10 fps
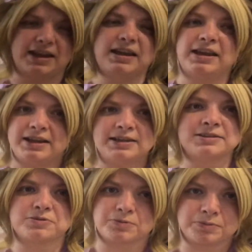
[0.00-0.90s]
It
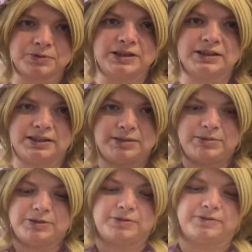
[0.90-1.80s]
is really
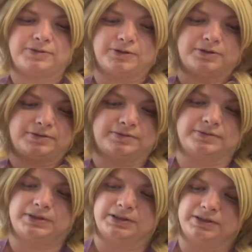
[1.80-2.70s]
beautiful.
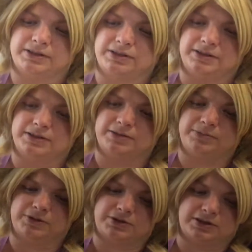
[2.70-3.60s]

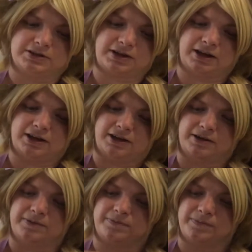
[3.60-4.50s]
Almost looks like a
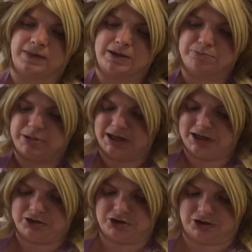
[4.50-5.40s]

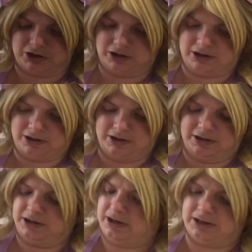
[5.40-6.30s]
peach.
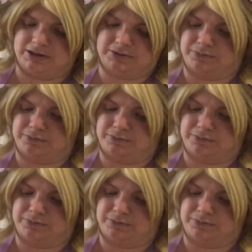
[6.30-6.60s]
It's